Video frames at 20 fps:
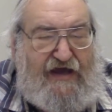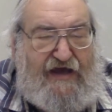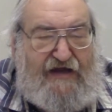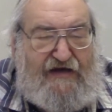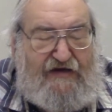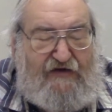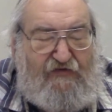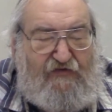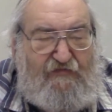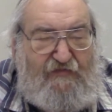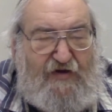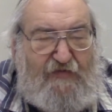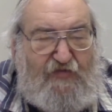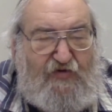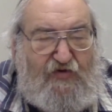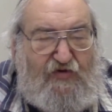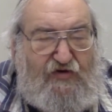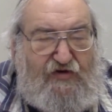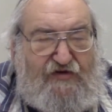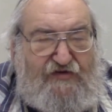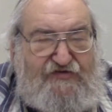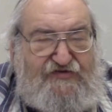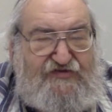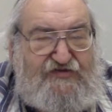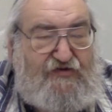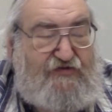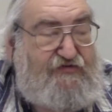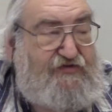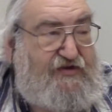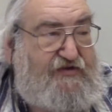And I remember
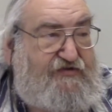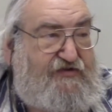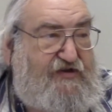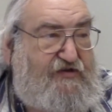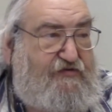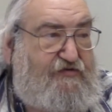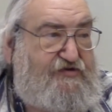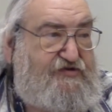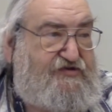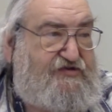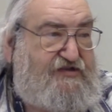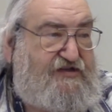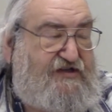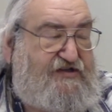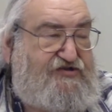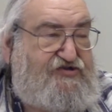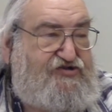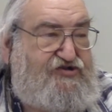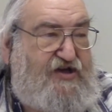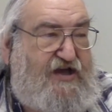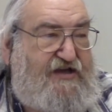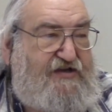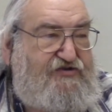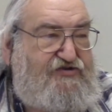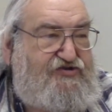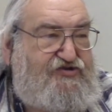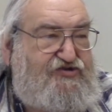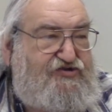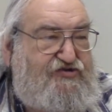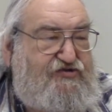also that there was an
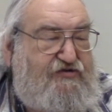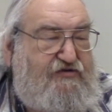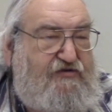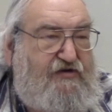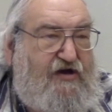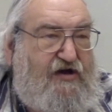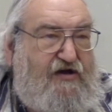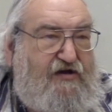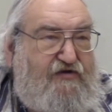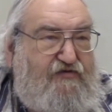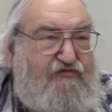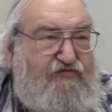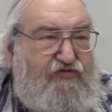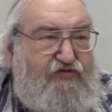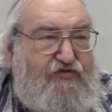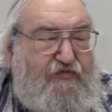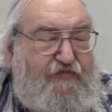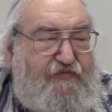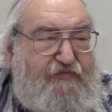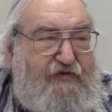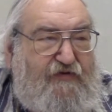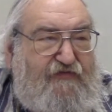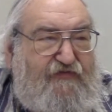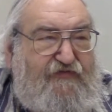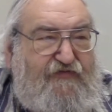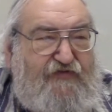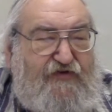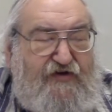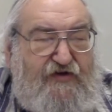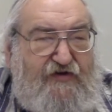exchange group
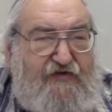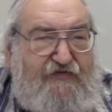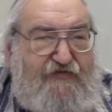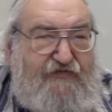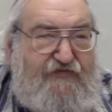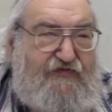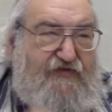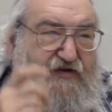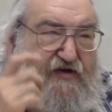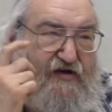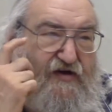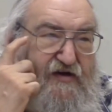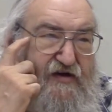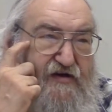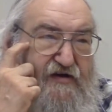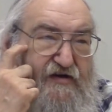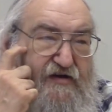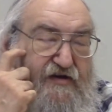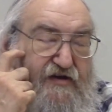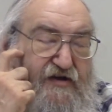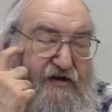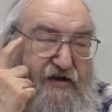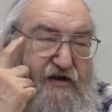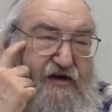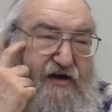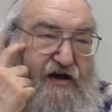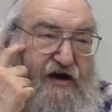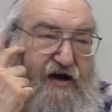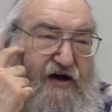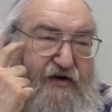of
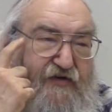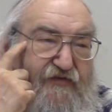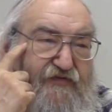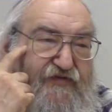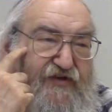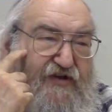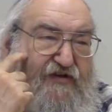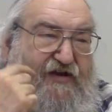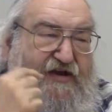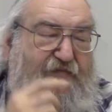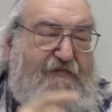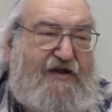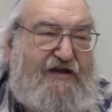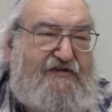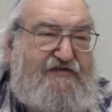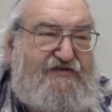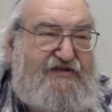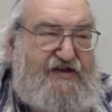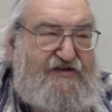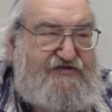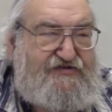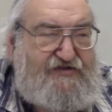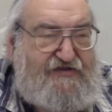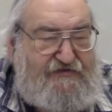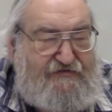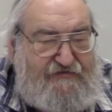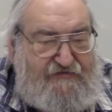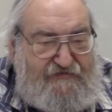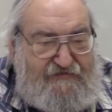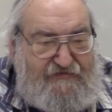like about a
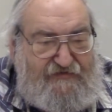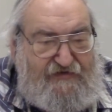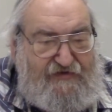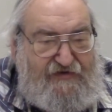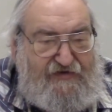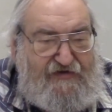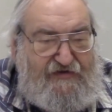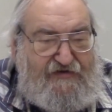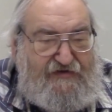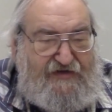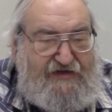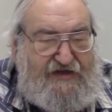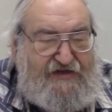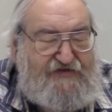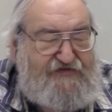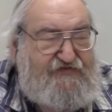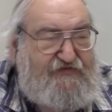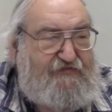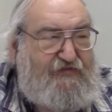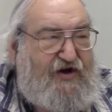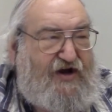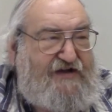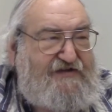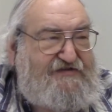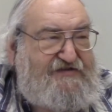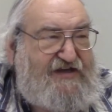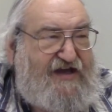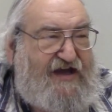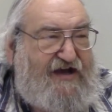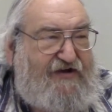dozen kids from my
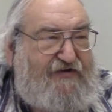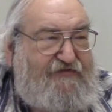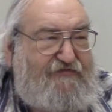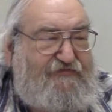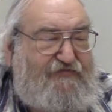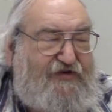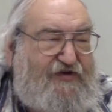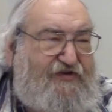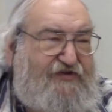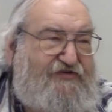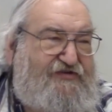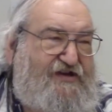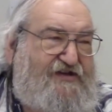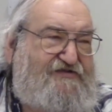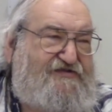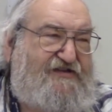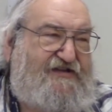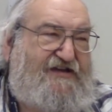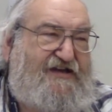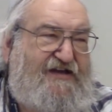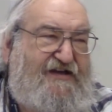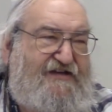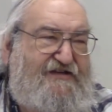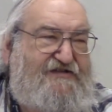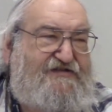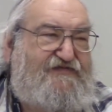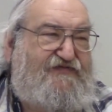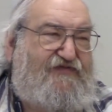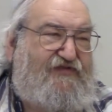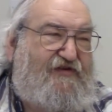town with a dozen
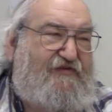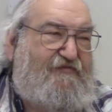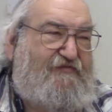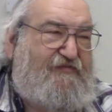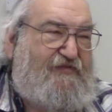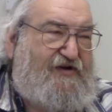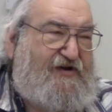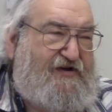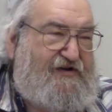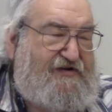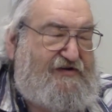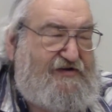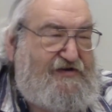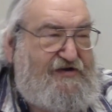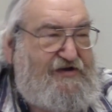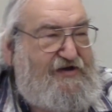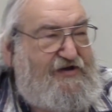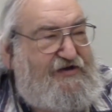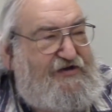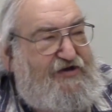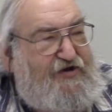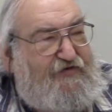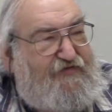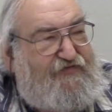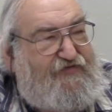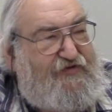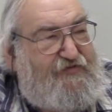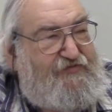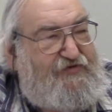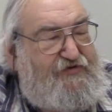kids from
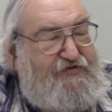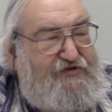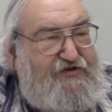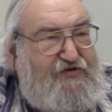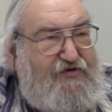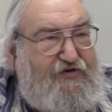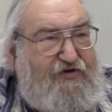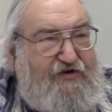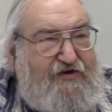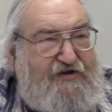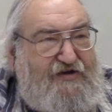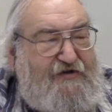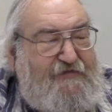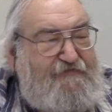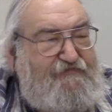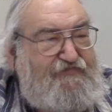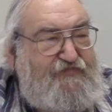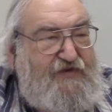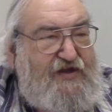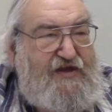New York,